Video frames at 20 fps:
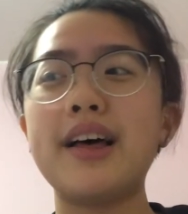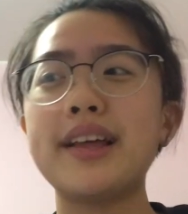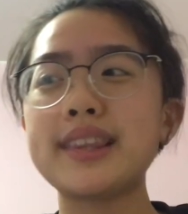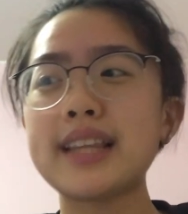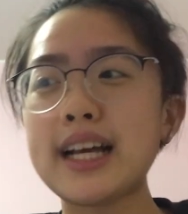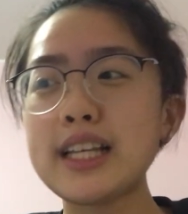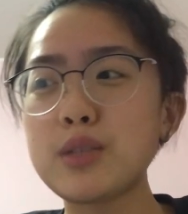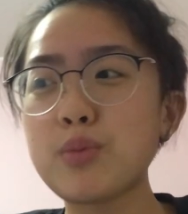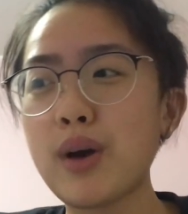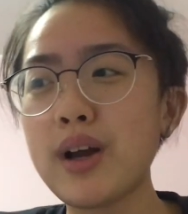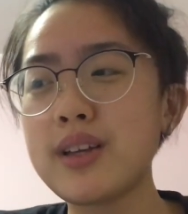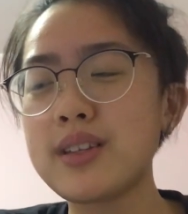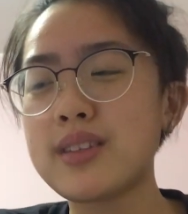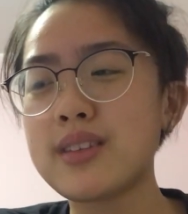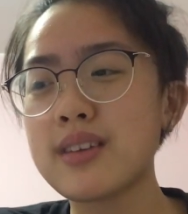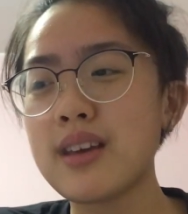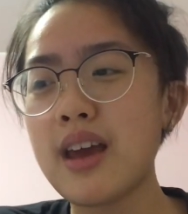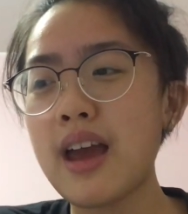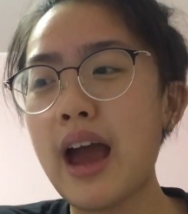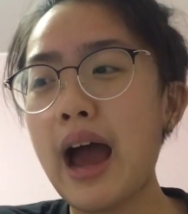That's why
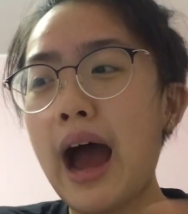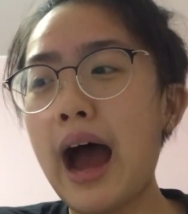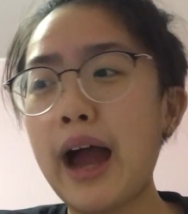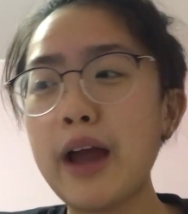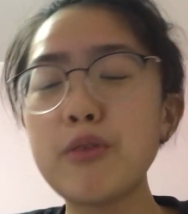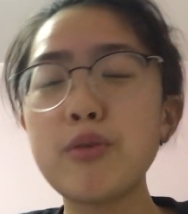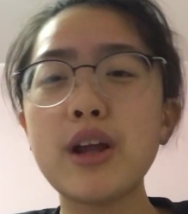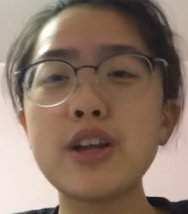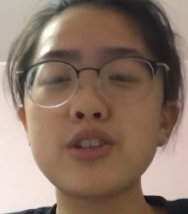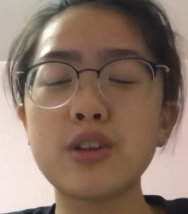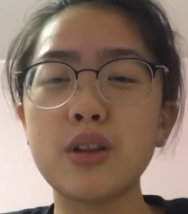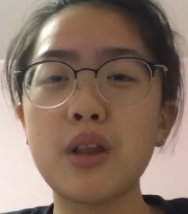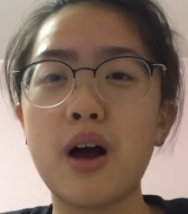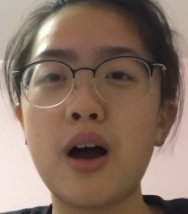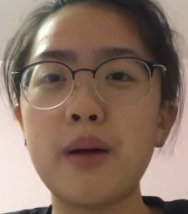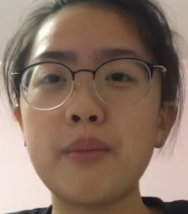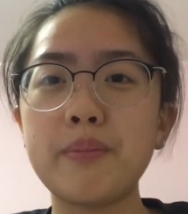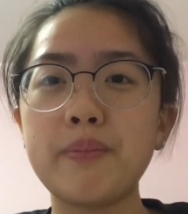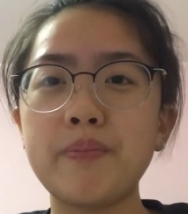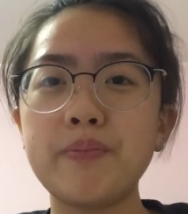I rage a
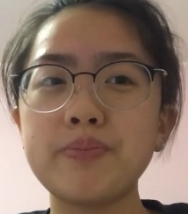lot.